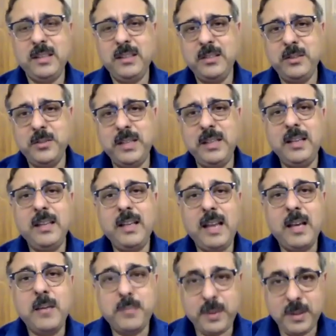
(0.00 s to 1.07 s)
running an
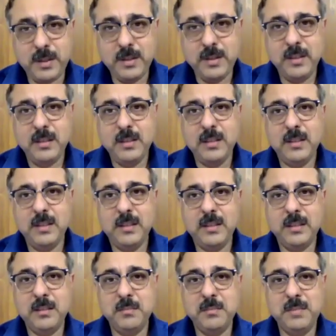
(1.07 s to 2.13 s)
app?
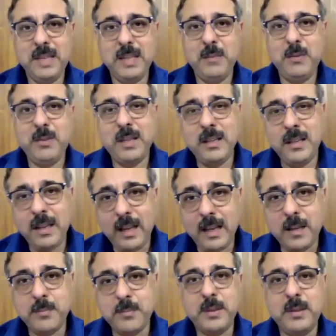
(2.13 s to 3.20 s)
Can we run an
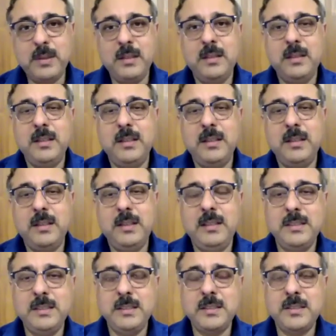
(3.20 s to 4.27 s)
app
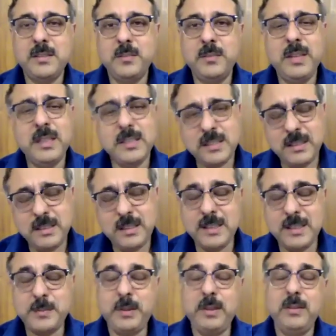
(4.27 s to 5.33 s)
in a system? Yes, it
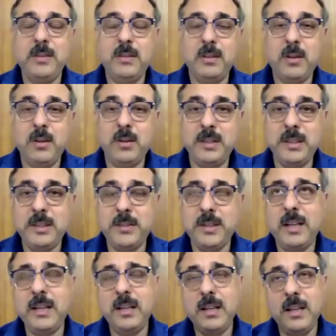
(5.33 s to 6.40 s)
has been already
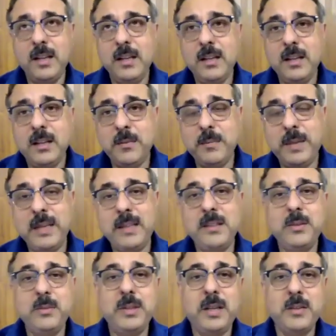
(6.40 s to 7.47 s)
tried. Back in
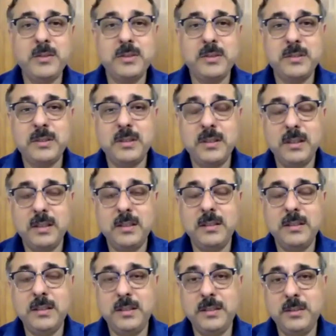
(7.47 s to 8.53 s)
2000,
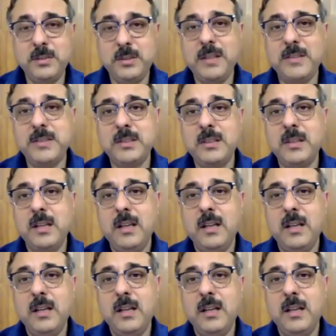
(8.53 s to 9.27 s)
year 2000,